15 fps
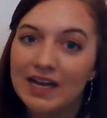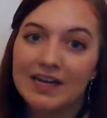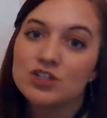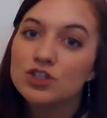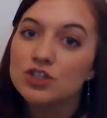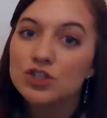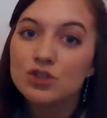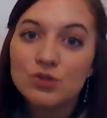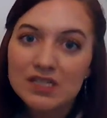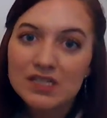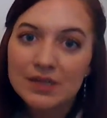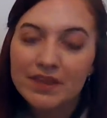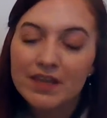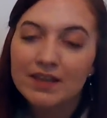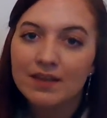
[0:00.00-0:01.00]
Just use
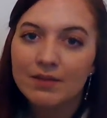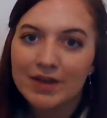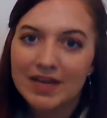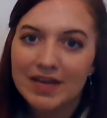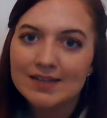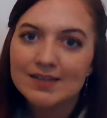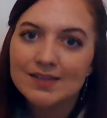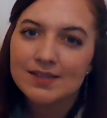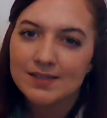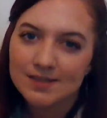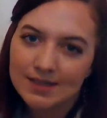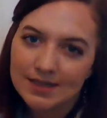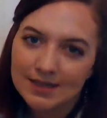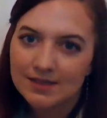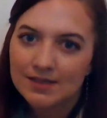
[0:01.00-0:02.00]
something that makes
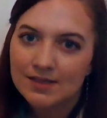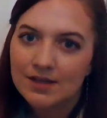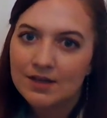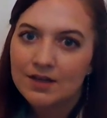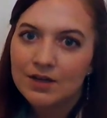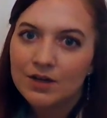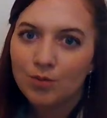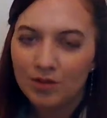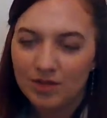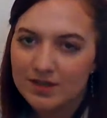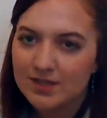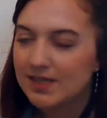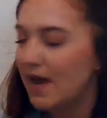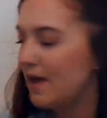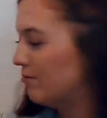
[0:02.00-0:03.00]
sense with the
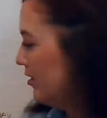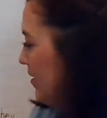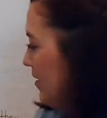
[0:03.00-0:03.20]
sound.